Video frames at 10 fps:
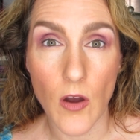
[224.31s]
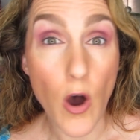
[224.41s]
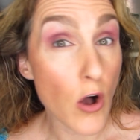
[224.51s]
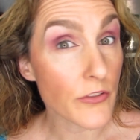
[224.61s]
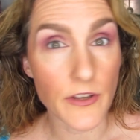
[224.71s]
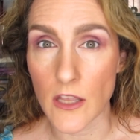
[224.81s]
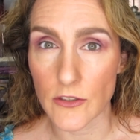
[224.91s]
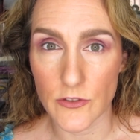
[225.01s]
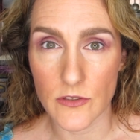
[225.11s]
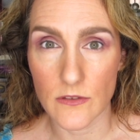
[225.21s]
all the
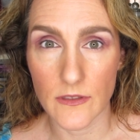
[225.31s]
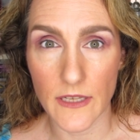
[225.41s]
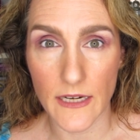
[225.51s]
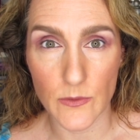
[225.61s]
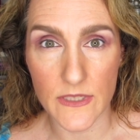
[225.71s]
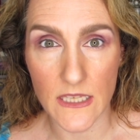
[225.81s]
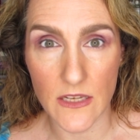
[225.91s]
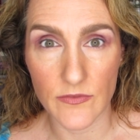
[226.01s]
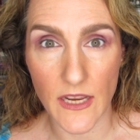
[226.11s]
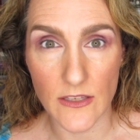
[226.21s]
colors that I
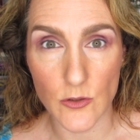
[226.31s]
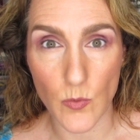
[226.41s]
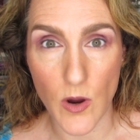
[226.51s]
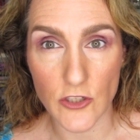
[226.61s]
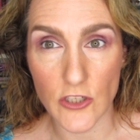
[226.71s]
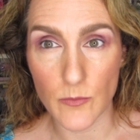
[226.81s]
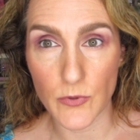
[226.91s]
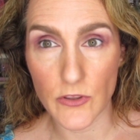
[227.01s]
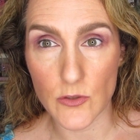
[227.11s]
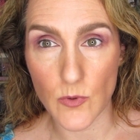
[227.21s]
received and swatched, I'll
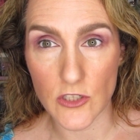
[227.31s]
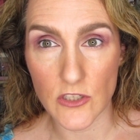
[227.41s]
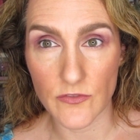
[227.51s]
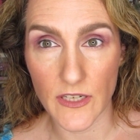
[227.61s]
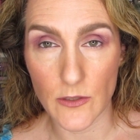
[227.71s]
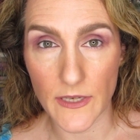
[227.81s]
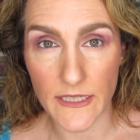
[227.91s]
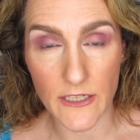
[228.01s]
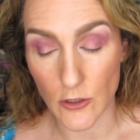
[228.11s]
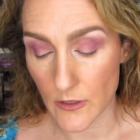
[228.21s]
put the swatches video right
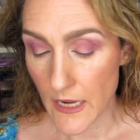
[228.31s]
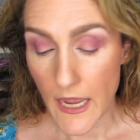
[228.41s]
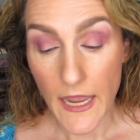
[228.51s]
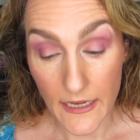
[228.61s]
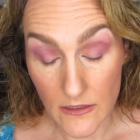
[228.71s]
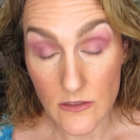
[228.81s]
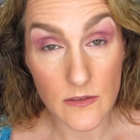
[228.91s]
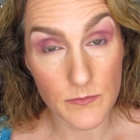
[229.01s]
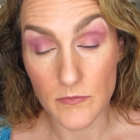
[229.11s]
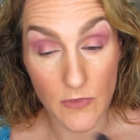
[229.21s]
here.
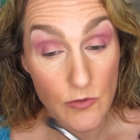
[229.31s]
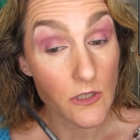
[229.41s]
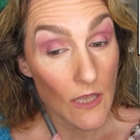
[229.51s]
There's a